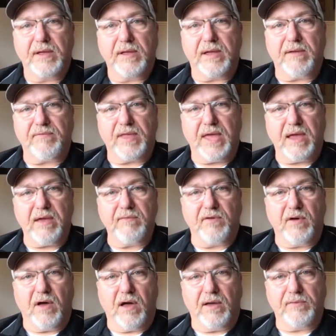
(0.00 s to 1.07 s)
have they
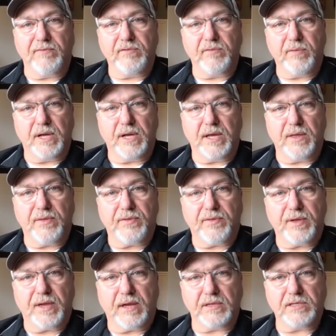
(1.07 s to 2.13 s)
evolved with
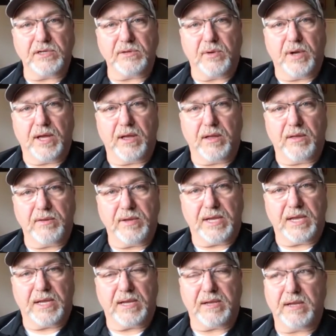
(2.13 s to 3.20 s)
L2L
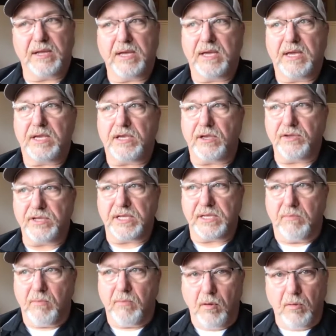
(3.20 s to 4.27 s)
in using
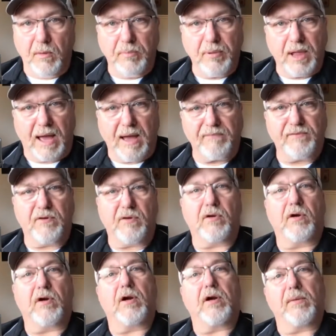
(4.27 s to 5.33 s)
the mobile
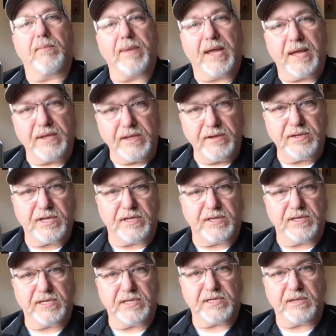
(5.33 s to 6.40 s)
platform and using
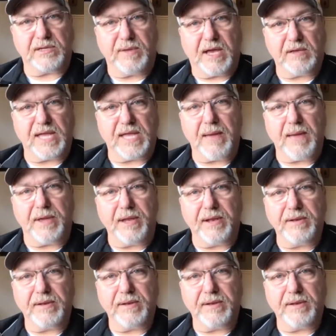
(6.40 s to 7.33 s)
the system? How's that been?